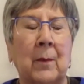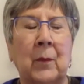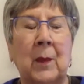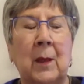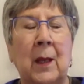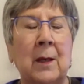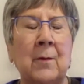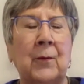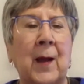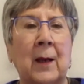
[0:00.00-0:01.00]
hidden
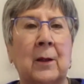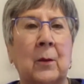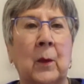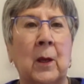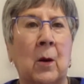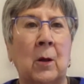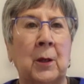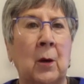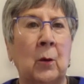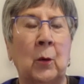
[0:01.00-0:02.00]
fact that we all
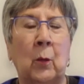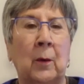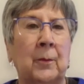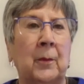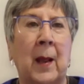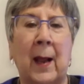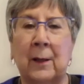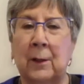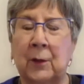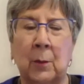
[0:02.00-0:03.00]
know who are
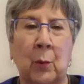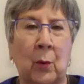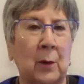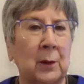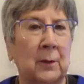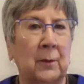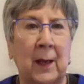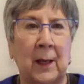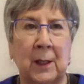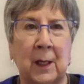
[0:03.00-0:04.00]
active supporters of
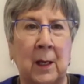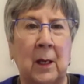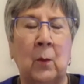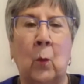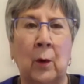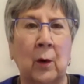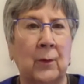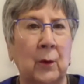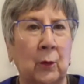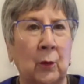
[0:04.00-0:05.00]
ASAE,
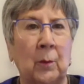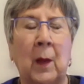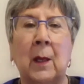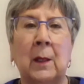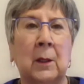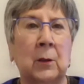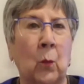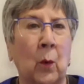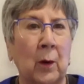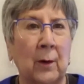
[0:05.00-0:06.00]
wonderful group, does
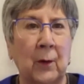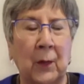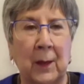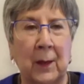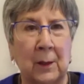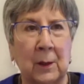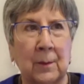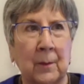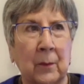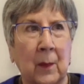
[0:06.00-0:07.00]
wonderful things.
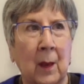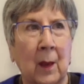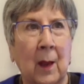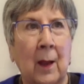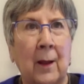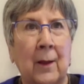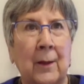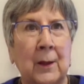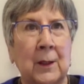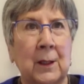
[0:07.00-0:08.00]

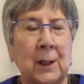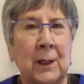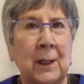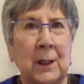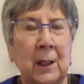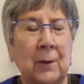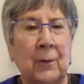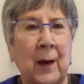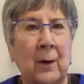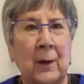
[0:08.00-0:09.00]
The statistic
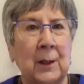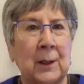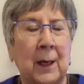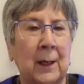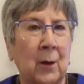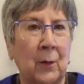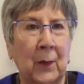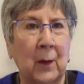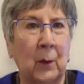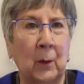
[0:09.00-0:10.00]
varies, and I don't
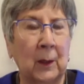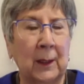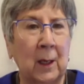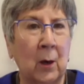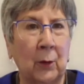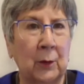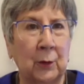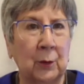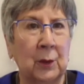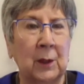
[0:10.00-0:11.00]
think we really know the
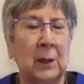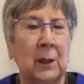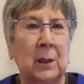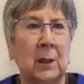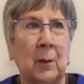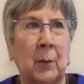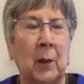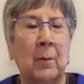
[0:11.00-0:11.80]
true statistic, but